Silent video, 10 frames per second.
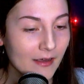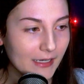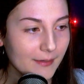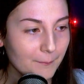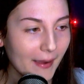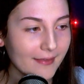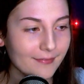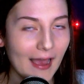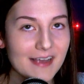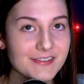but my
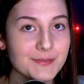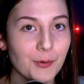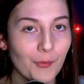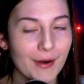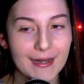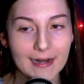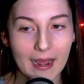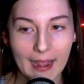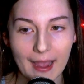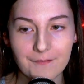last point
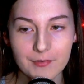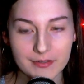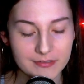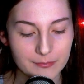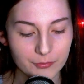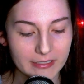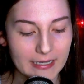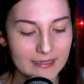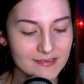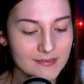I have for The Sims 4
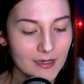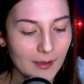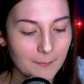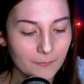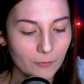kits, um,